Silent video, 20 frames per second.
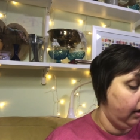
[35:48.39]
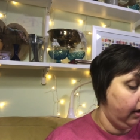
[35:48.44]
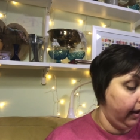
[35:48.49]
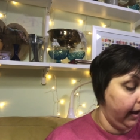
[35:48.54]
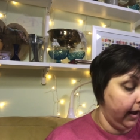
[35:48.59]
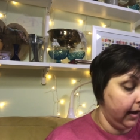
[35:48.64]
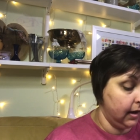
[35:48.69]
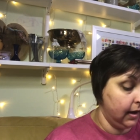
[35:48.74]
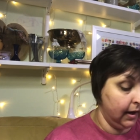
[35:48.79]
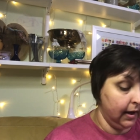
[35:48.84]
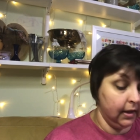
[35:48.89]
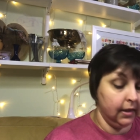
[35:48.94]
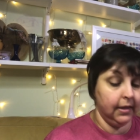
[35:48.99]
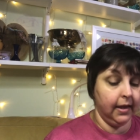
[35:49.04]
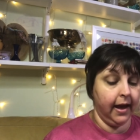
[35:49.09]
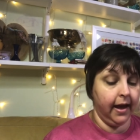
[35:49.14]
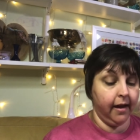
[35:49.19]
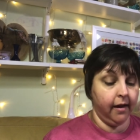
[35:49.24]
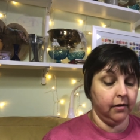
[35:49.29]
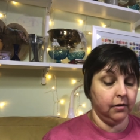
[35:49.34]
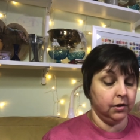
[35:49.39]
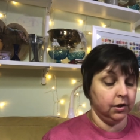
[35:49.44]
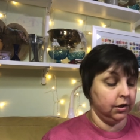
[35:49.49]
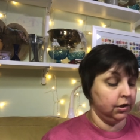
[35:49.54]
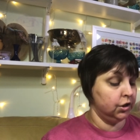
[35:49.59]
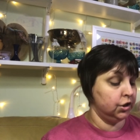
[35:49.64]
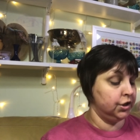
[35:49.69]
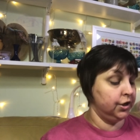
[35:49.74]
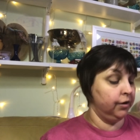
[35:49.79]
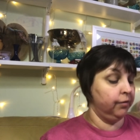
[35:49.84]
And in that,
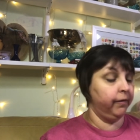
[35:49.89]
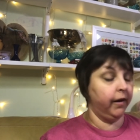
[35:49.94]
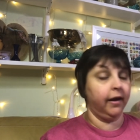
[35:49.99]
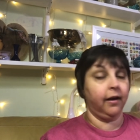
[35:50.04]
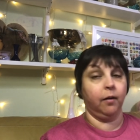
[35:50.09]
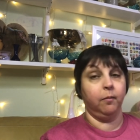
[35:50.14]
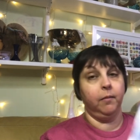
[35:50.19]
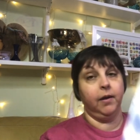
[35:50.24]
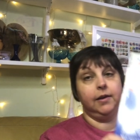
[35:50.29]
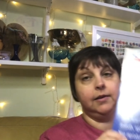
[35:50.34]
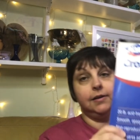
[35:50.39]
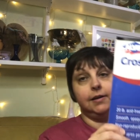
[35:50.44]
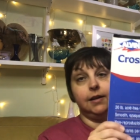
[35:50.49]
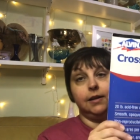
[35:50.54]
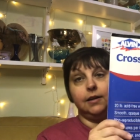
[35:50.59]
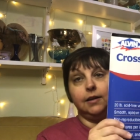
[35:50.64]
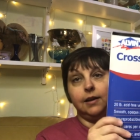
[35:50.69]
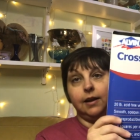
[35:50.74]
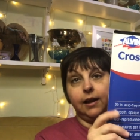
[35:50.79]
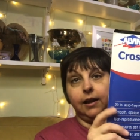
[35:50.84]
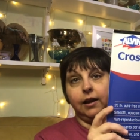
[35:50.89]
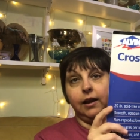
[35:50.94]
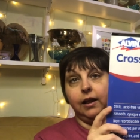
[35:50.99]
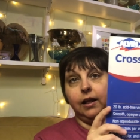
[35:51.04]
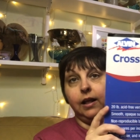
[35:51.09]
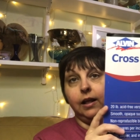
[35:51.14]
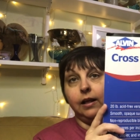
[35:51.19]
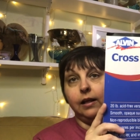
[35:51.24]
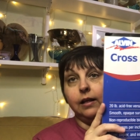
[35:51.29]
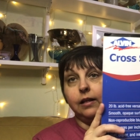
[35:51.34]
she recommended
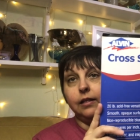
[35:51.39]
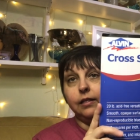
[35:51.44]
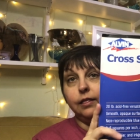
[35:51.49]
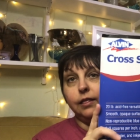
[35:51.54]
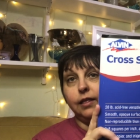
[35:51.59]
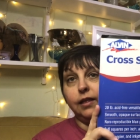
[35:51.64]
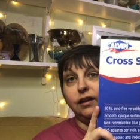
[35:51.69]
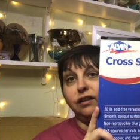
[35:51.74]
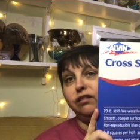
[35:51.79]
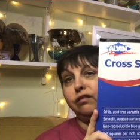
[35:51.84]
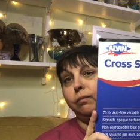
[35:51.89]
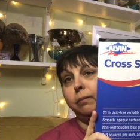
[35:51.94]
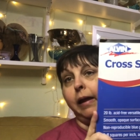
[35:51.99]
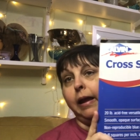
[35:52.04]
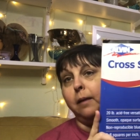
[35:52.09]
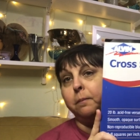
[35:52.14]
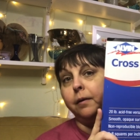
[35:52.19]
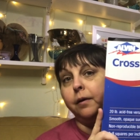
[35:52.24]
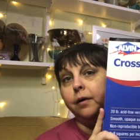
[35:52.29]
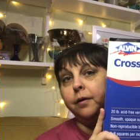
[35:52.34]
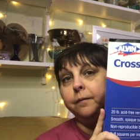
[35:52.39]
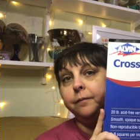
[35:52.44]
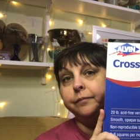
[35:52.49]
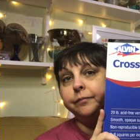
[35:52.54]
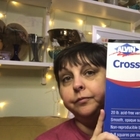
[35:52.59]
getting this paper